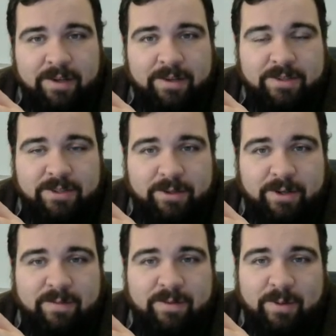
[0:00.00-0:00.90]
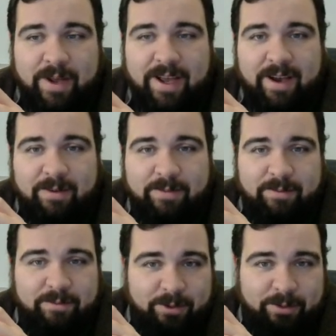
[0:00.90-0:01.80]
So if you have
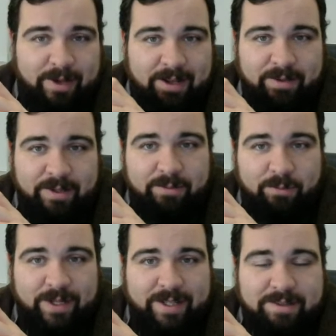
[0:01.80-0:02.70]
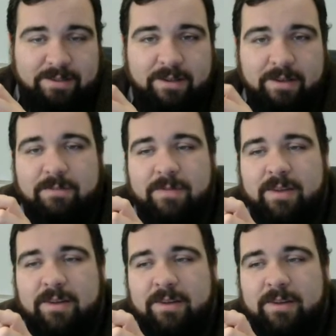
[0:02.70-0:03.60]
real heavy winds,
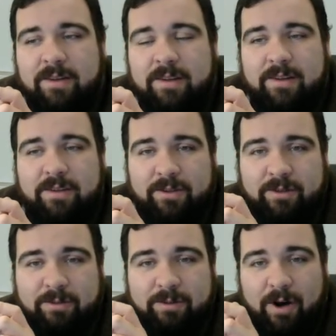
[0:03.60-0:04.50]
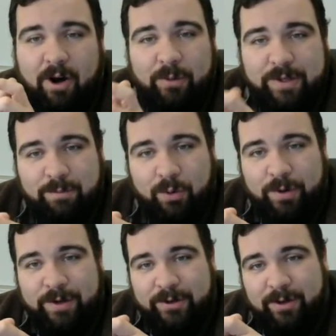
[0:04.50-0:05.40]
you'll always
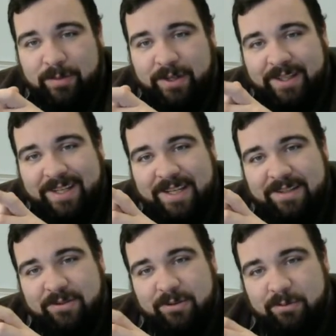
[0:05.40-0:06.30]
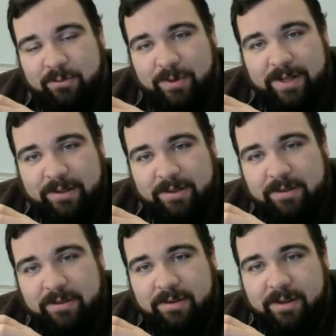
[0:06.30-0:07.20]
point your umbrella into the wind
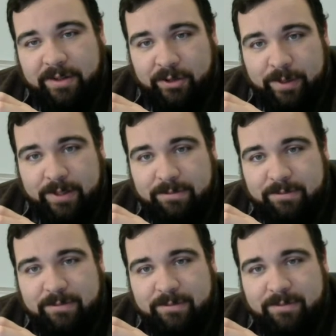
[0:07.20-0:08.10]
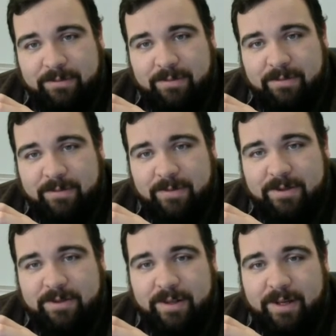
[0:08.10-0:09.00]
a little bit,
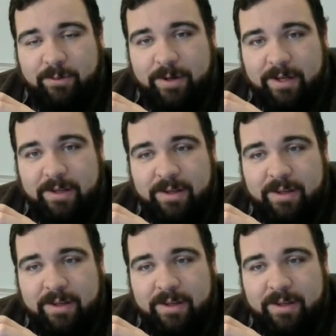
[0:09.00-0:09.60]
so that way